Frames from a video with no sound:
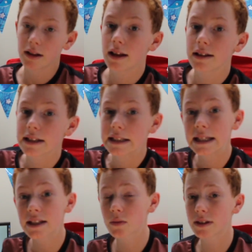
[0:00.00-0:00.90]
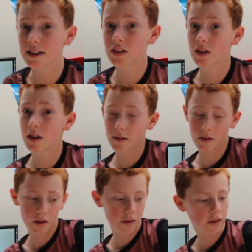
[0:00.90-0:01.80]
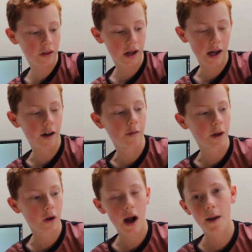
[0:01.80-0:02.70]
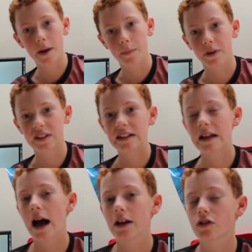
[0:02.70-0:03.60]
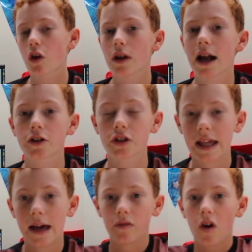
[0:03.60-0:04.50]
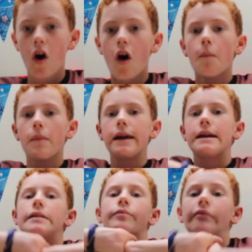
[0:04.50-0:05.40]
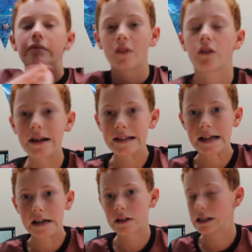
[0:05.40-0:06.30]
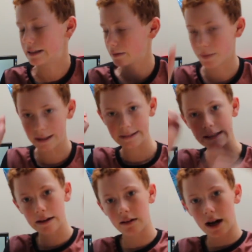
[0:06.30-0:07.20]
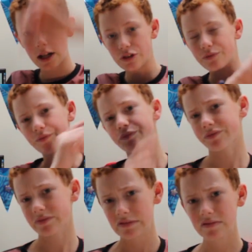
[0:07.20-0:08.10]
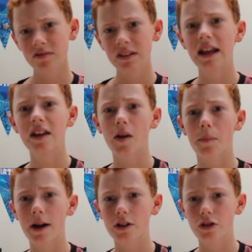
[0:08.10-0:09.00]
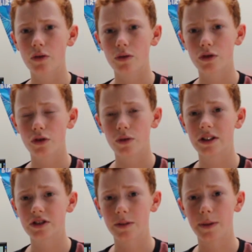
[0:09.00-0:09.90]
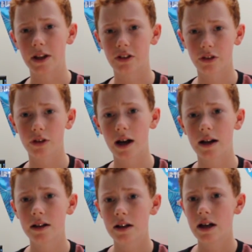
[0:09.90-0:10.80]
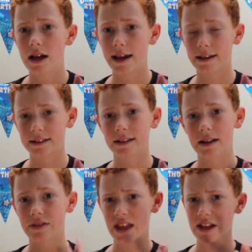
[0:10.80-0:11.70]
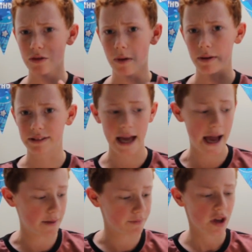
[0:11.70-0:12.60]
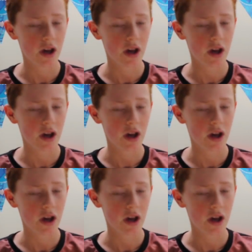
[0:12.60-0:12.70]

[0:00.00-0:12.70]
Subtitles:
This next one is quite a big present. I don't actually have it on me right now. It's in my garage. Here's a brand new NGP scooter. Excellent, thank you, Mum and Dad.